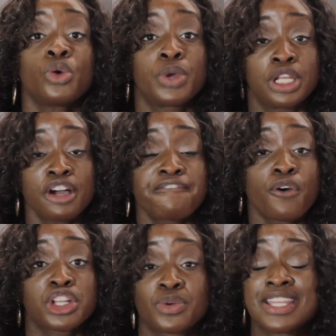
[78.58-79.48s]
We look
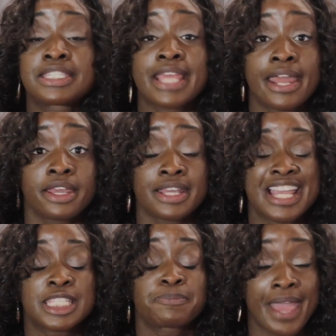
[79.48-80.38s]
forward to
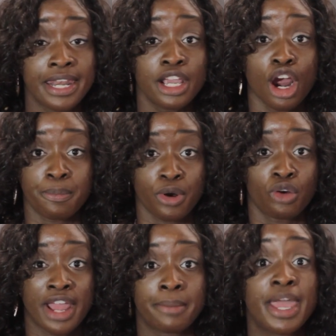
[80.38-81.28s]
expanding our
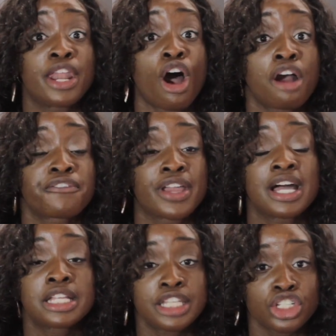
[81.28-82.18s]
program and
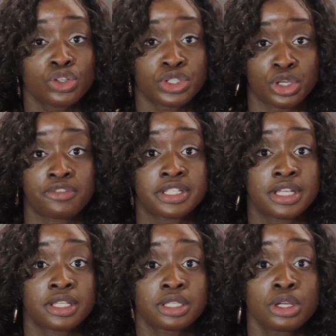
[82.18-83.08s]
offering additional
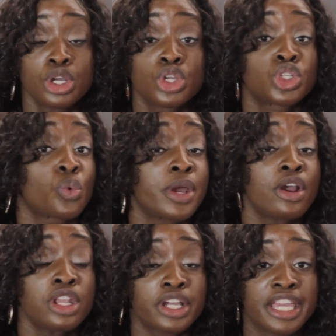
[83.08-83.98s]
services. So we
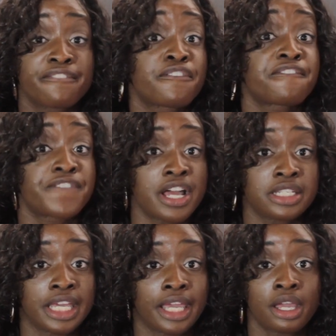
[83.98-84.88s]
are looking for
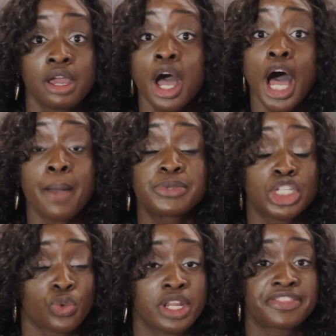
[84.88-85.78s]
funding up
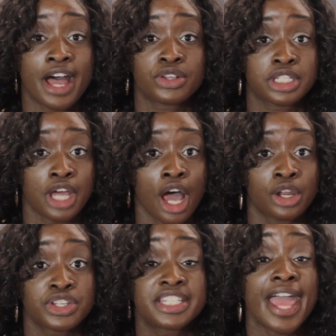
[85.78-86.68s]
to
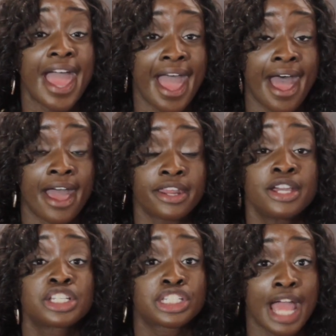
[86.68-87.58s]
$20,000 to add
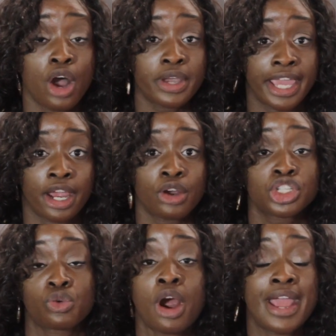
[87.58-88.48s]

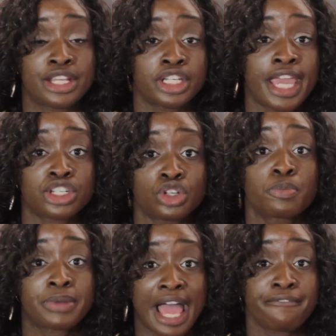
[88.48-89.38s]
childcare to our
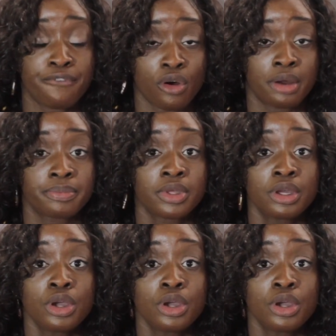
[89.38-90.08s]
educational platform.